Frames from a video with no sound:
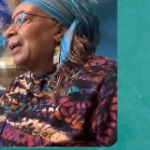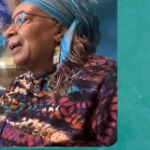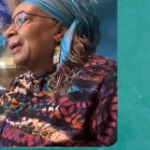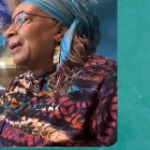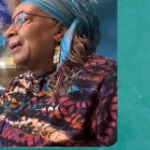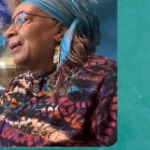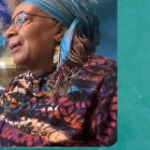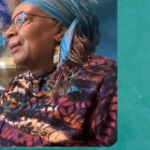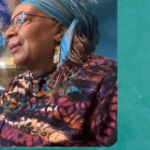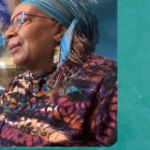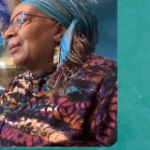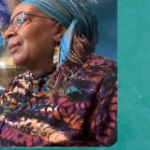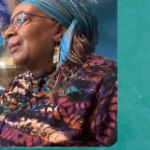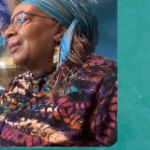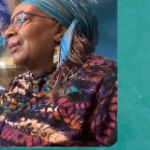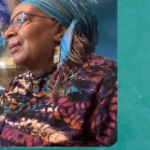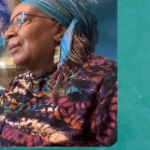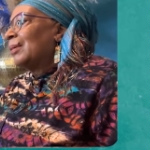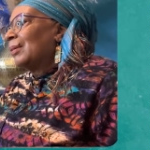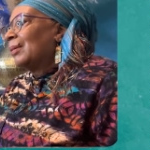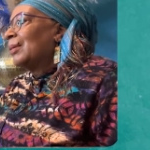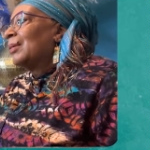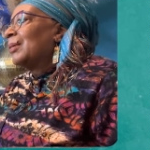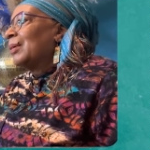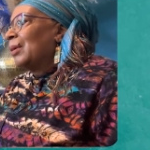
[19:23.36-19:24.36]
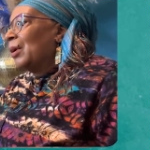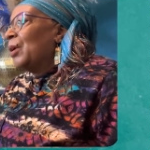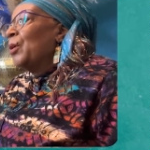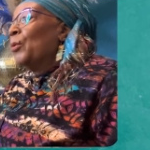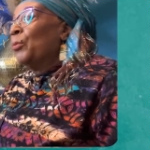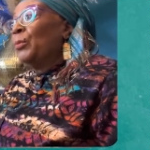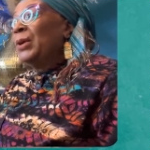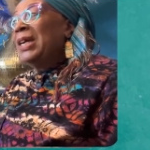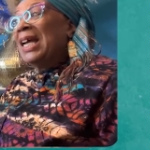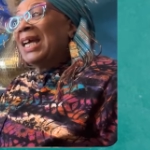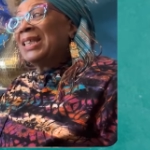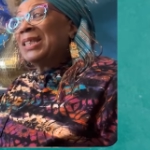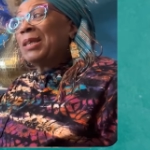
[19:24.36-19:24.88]
We had to piece
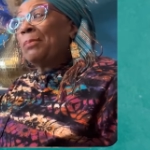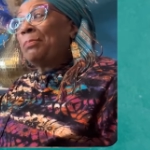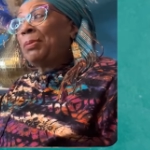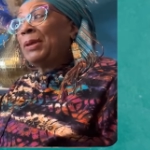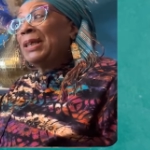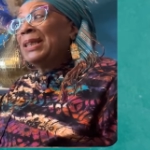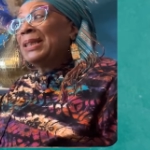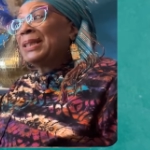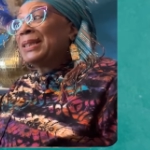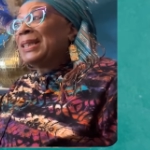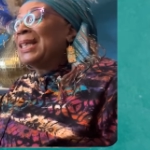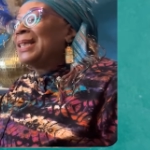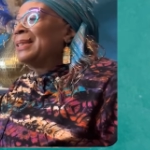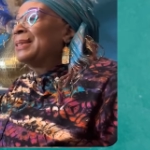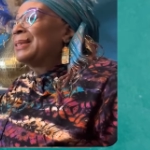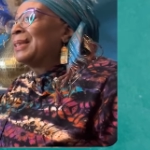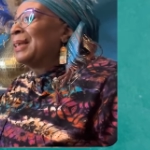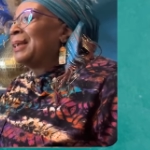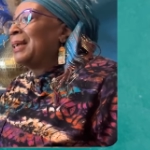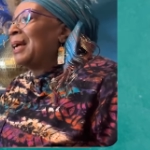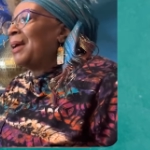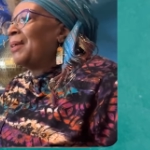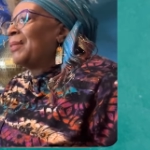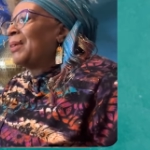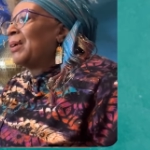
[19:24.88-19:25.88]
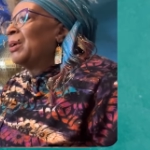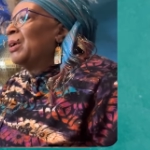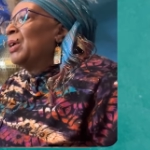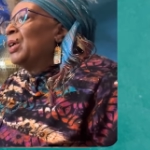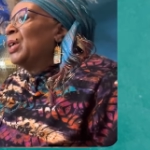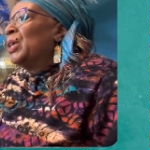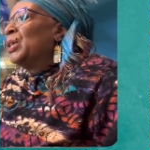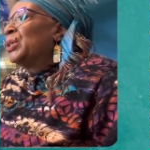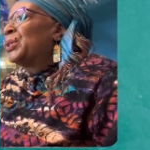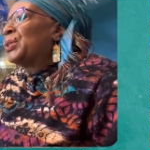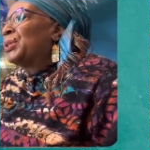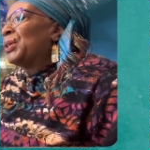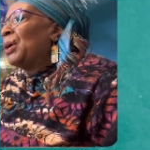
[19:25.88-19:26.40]
We had together. to piece things together. Right.
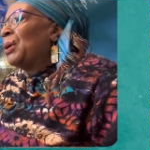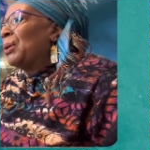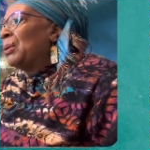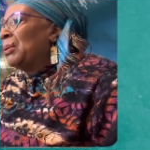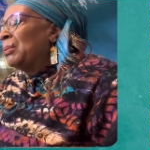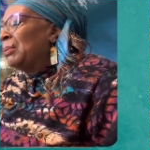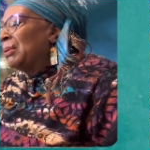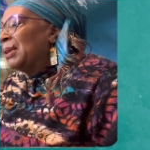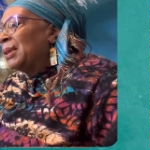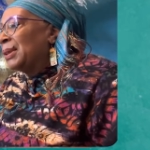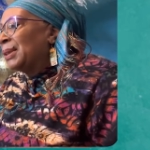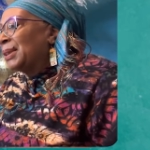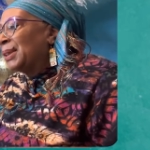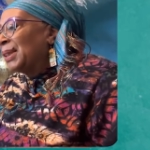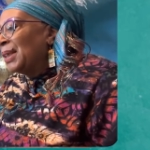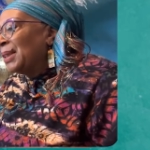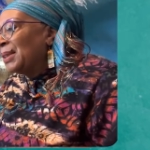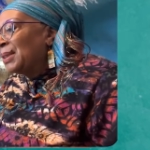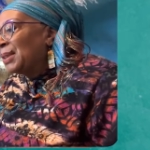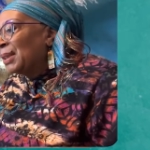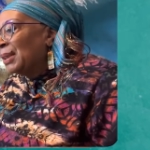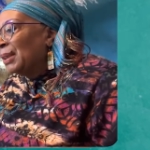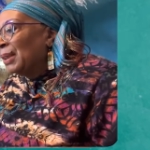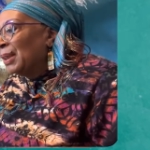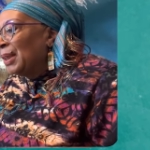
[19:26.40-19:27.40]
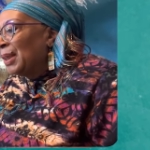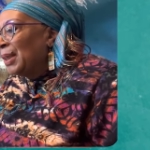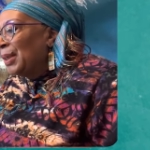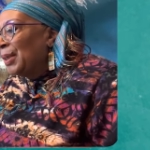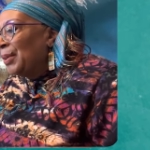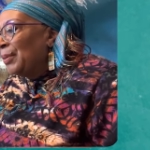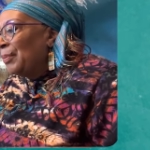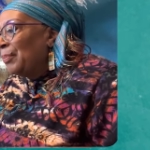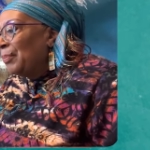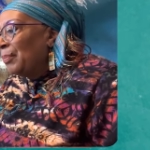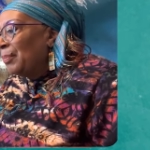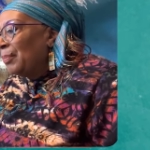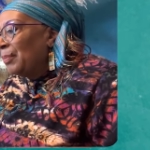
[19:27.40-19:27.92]
So
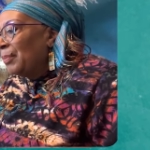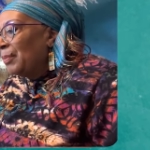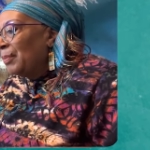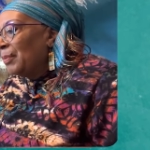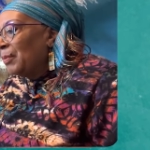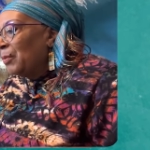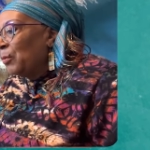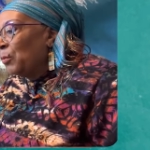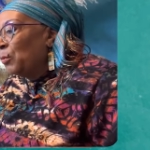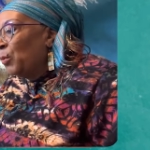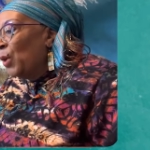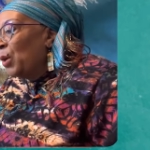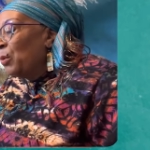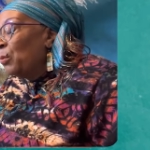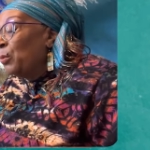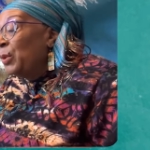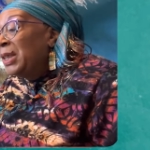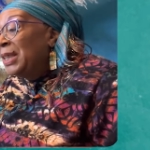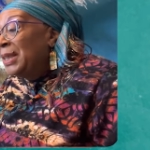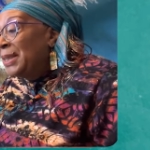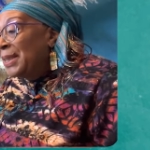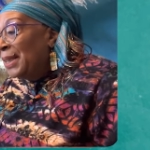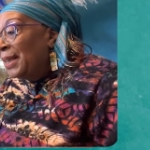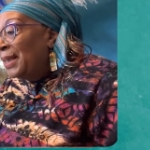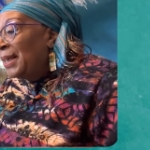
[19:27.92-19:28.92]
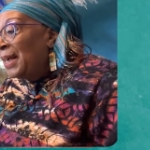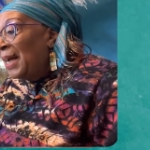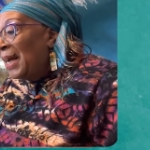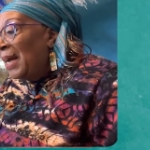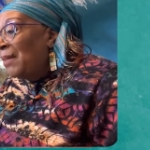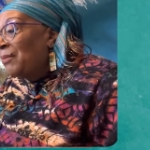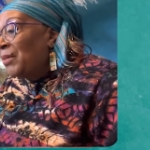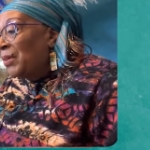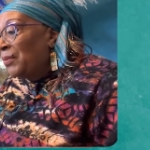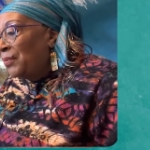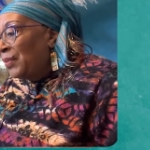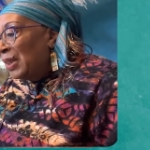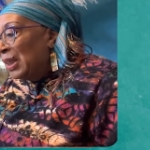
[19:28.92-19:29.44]
essentially what we did
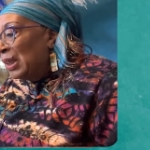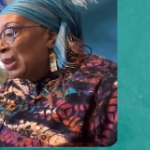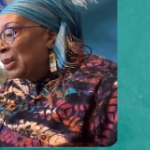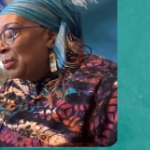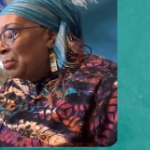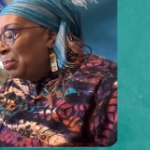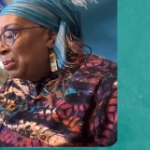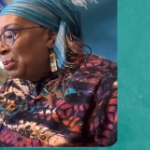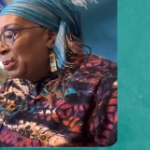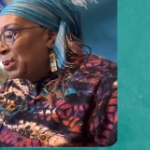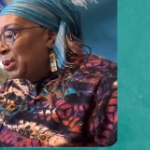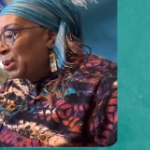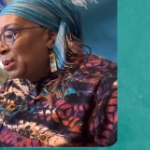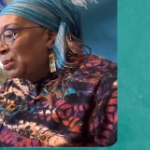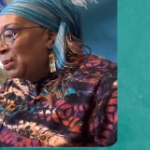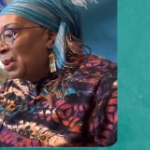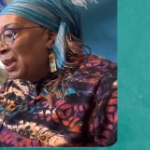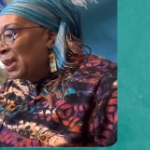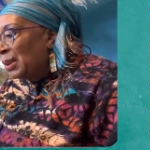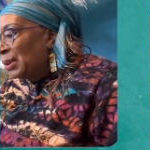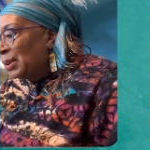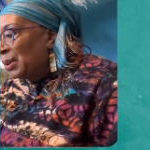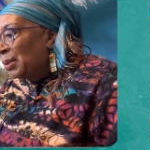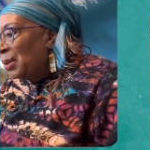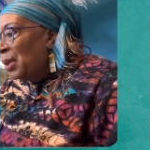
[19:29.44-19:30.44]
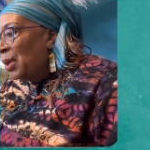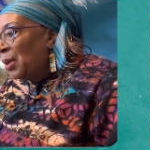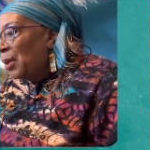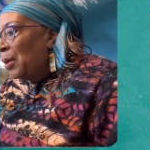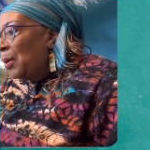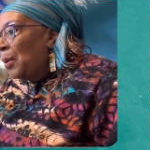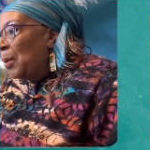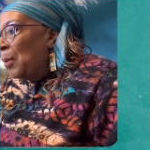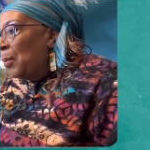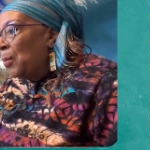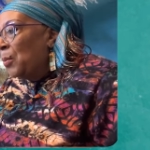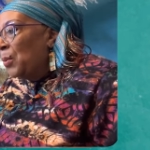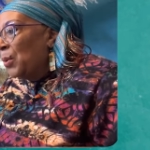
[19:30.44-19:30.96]
have available to us
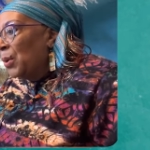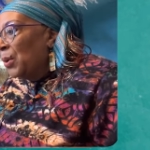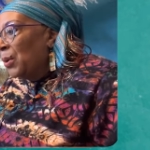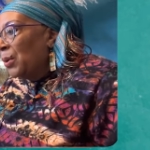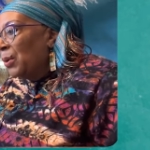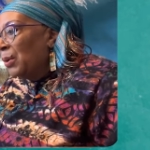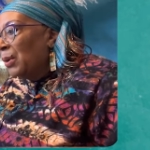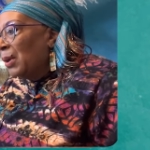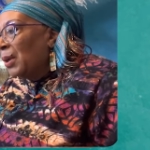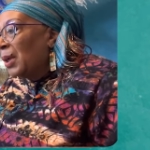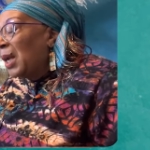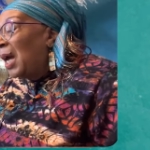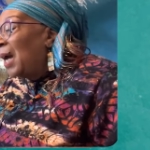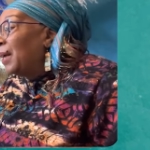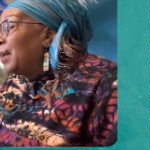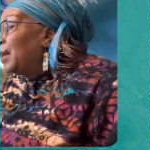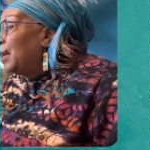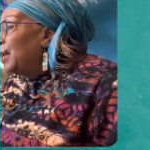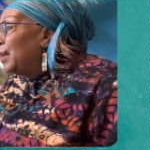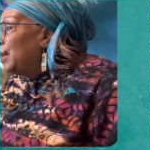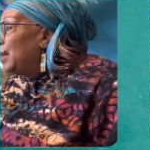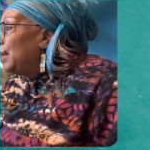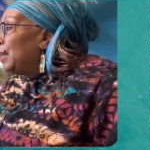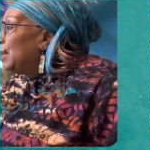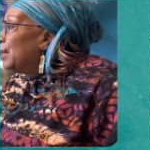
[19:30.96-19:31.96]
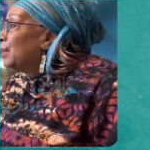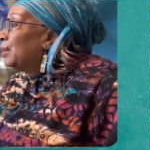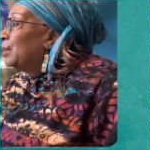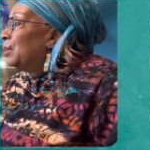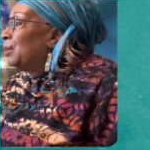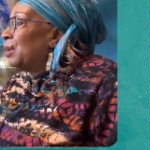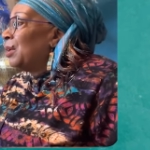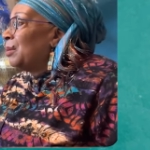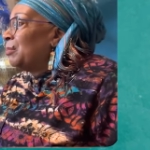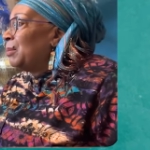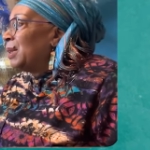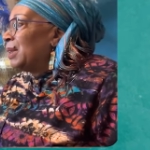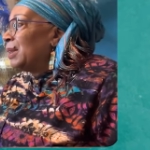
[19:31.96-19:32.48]
were a lot of Indian
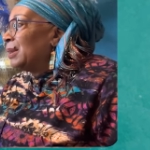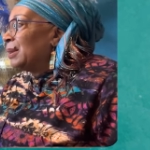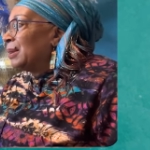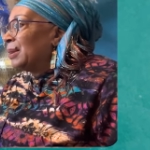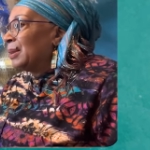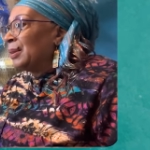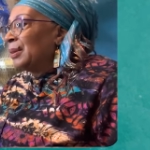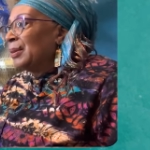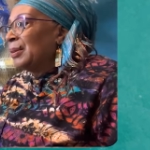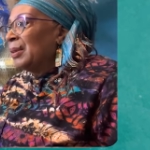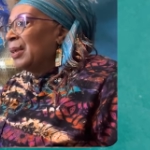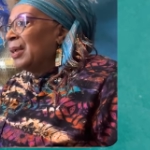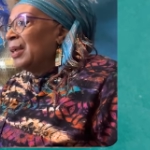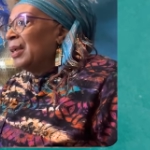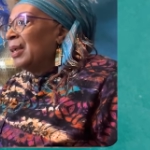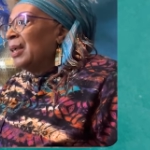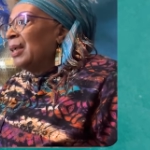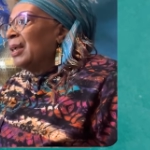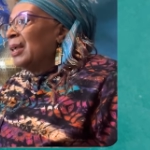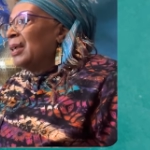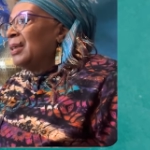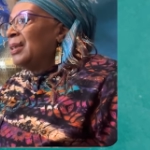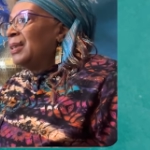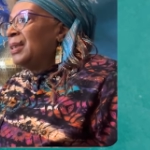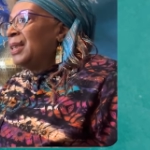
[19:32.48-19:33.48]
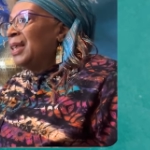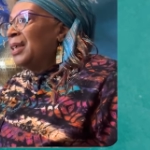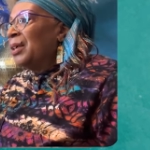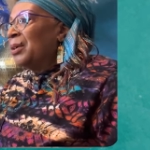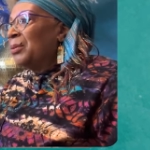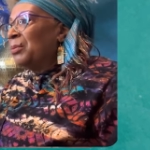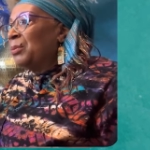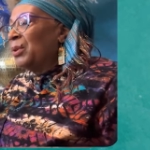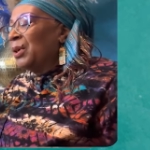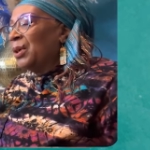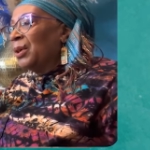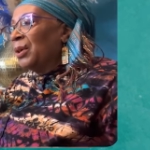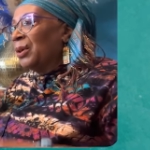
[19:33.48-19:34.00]
garments. Okay. There
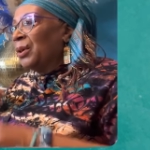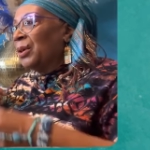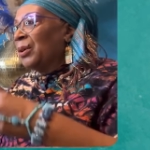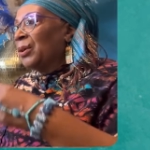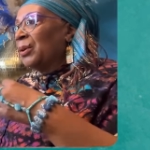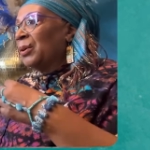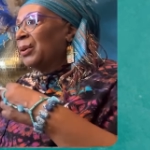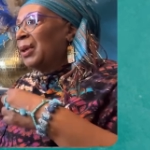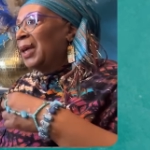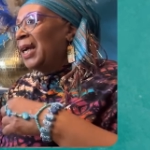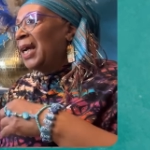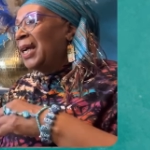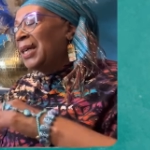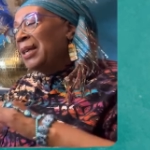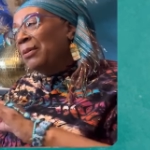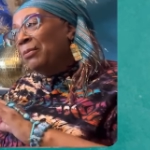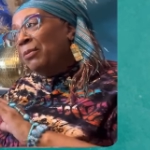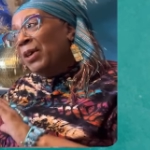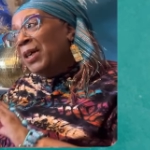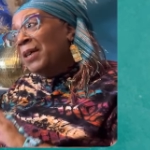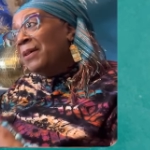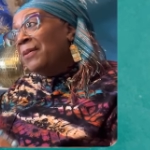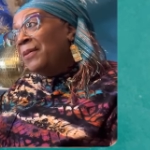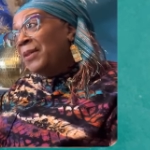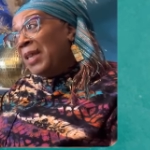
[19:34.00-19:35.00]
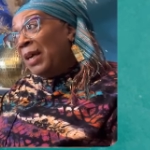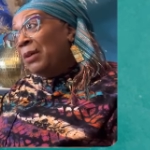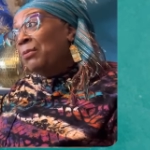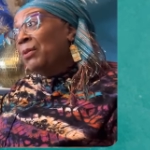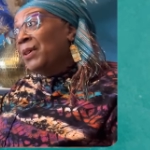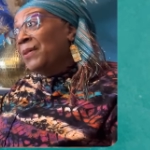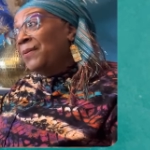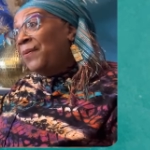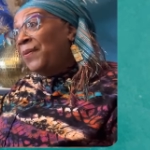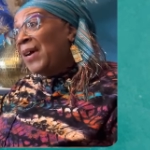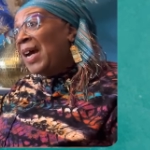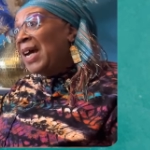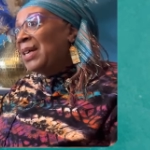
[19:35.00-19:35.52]
were, and they were they were
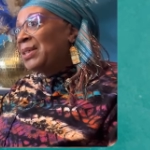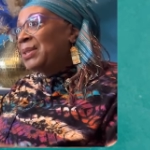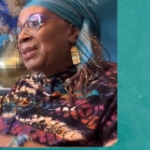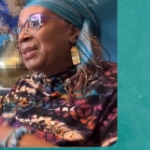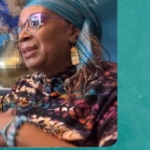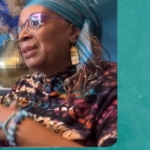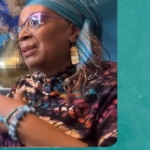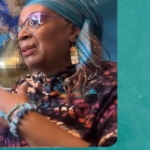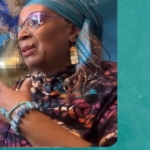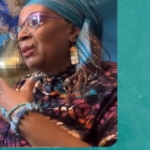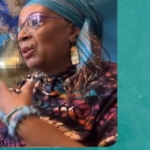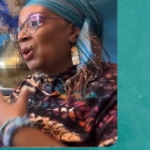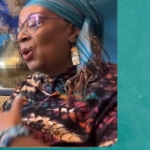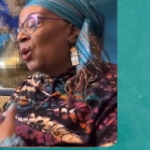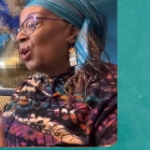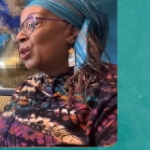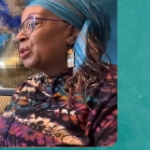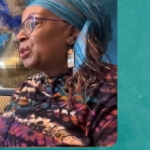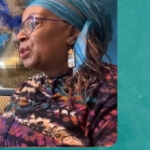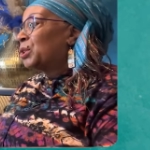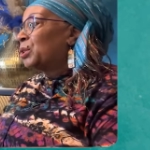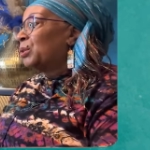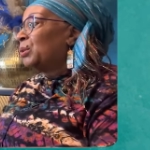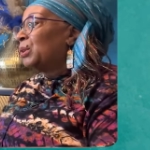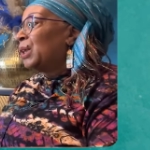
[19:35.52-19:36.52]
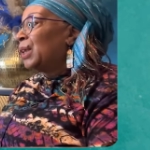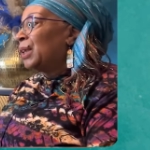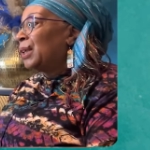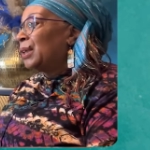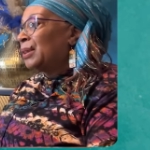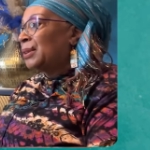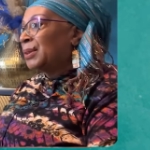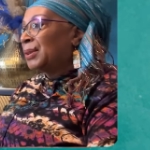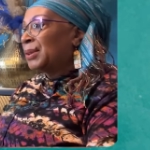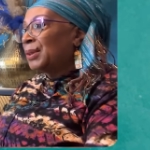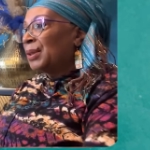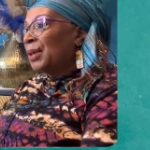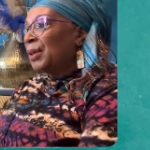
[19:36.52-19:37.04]
in fashion, long tunics
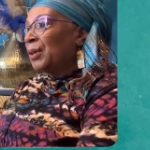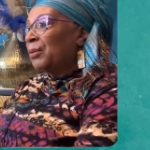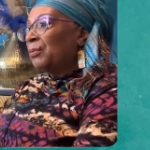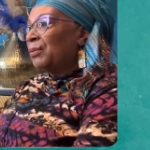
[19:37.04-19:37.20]
right.